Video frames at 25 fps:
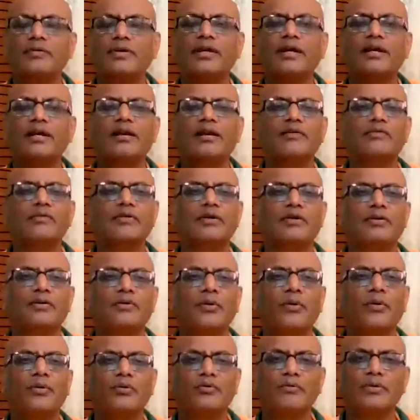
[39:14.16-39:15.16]
we can never
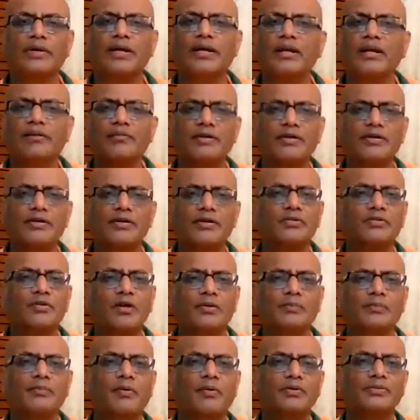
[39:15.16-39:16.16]
know. We can never, it is
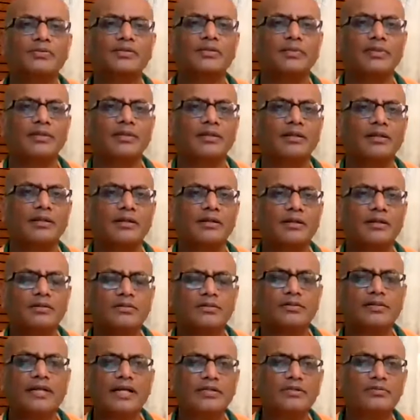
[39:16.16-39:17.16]
not possible.
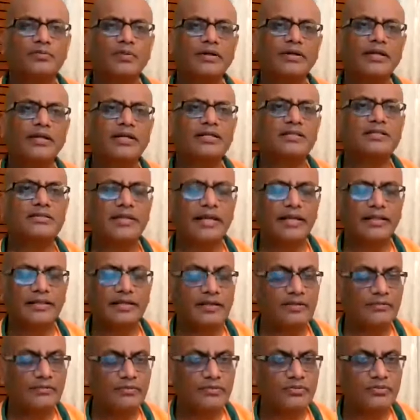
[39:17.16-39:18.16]
So that's what it is saying,
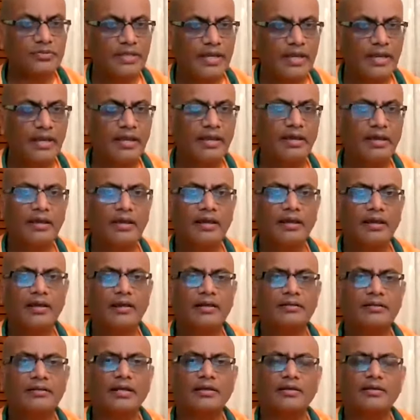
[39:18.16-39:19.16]
that if you say
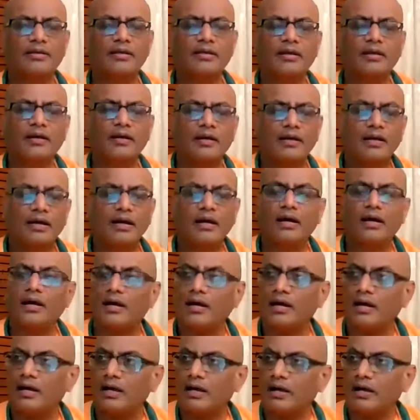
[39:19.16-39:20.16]
that
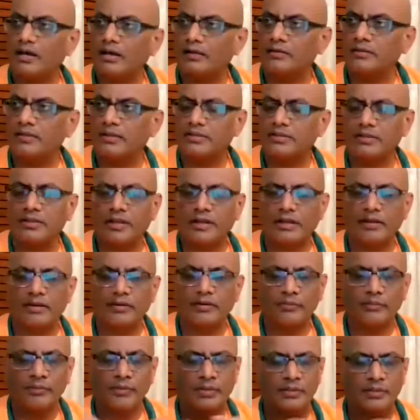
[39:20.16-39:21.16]

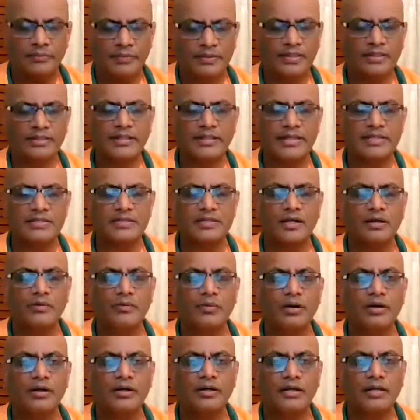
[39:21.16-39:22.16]
whether the external
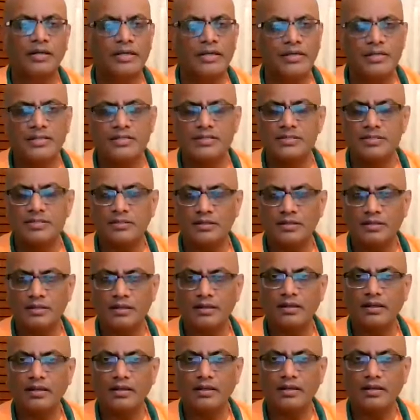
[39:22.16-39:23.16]
world is,
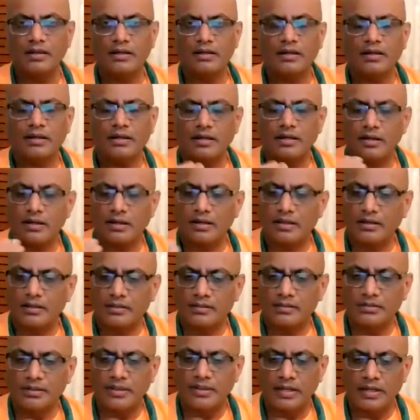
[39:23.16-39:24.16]

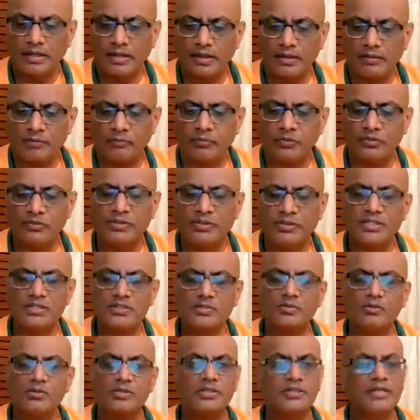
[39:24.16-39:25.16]
so Buddhist
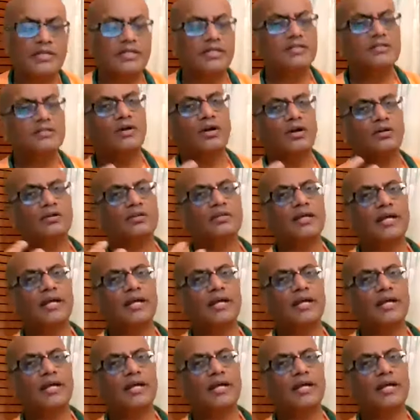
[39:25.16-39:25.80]
school say it is not